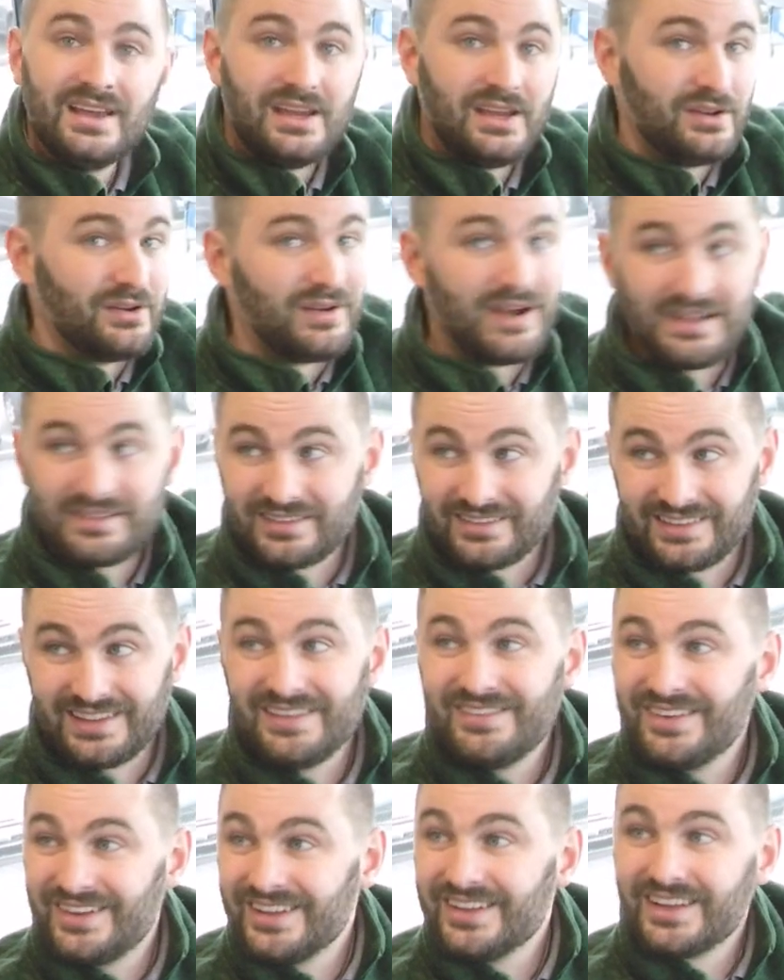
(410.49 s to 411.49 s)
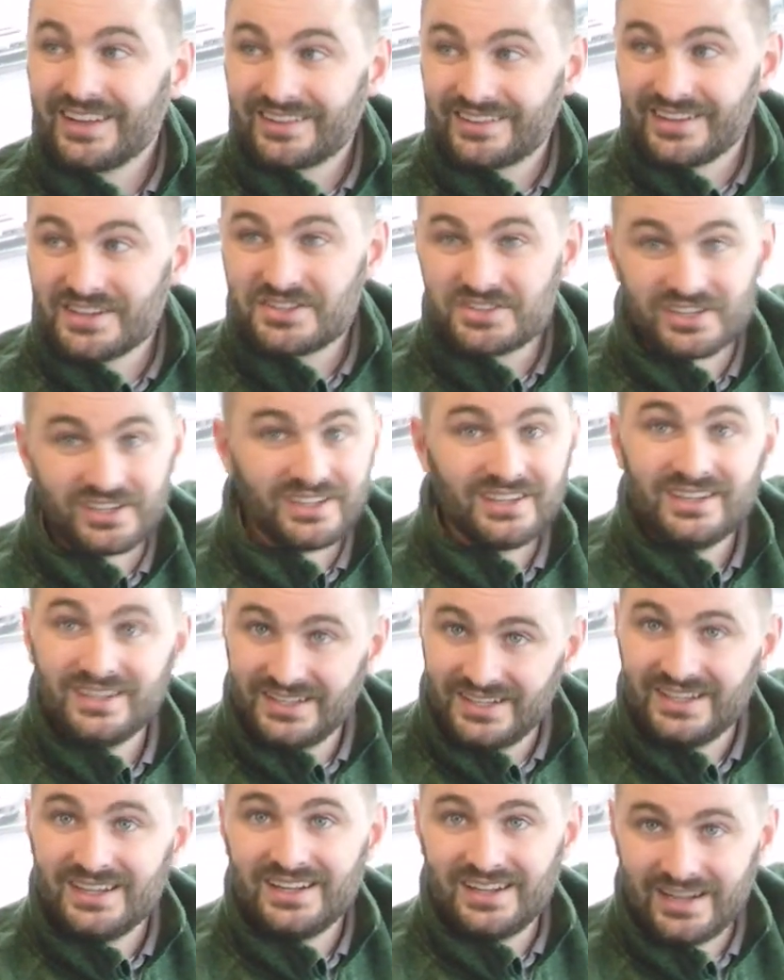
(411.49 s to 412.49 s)
You don't have to leave it in the ignition.
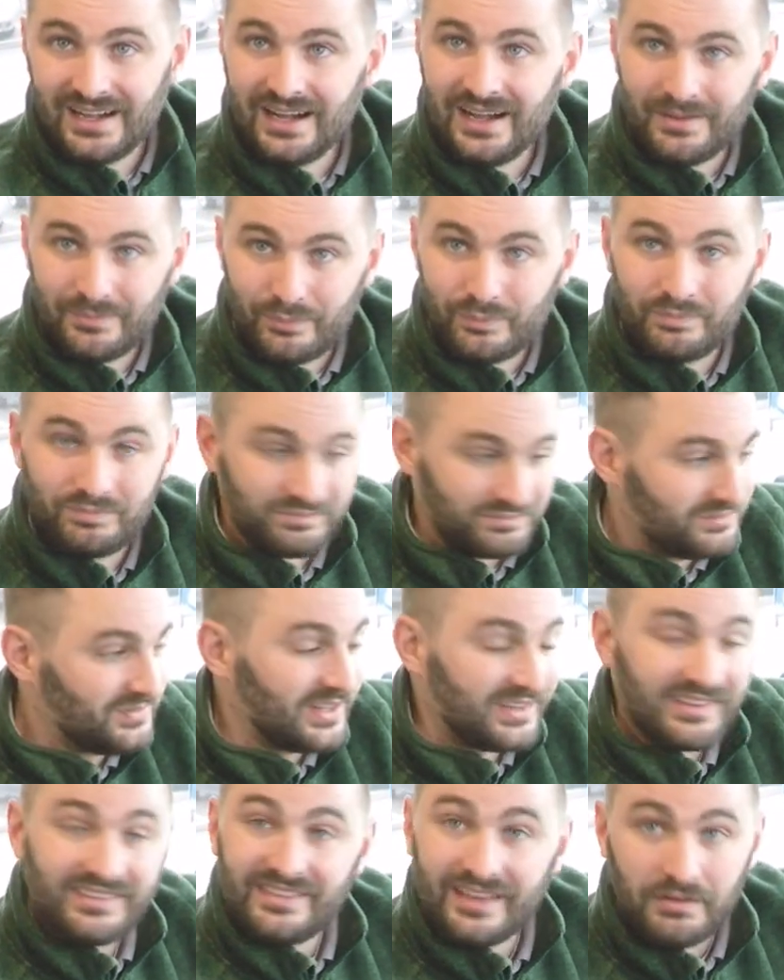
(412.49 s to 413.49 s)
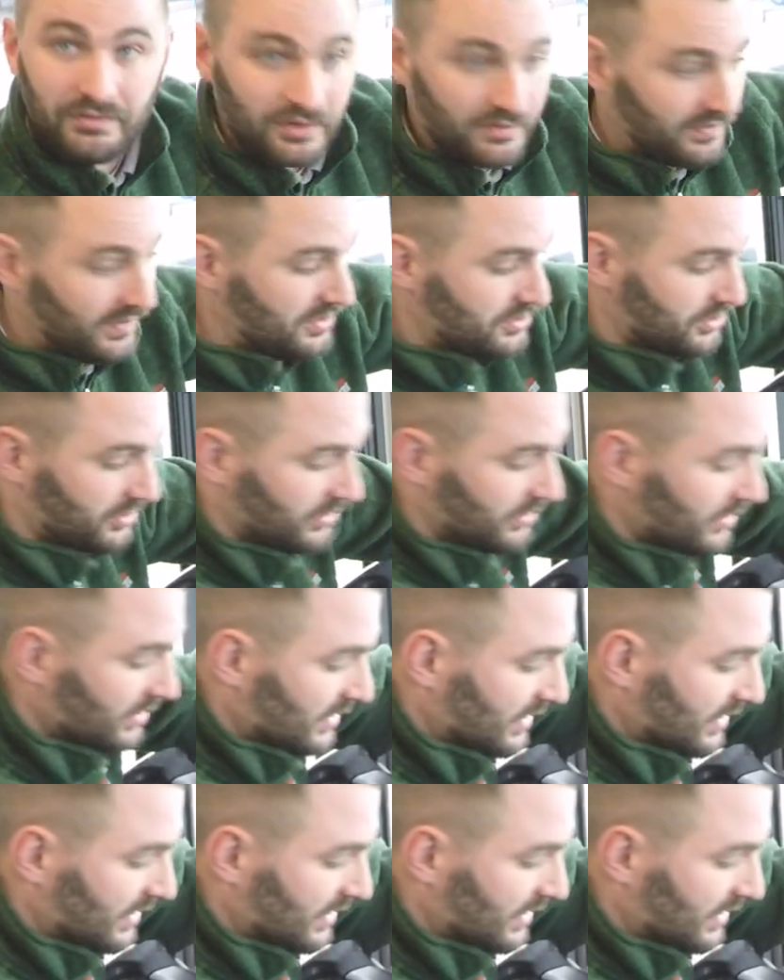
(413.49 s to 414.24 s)
It's a safety feature.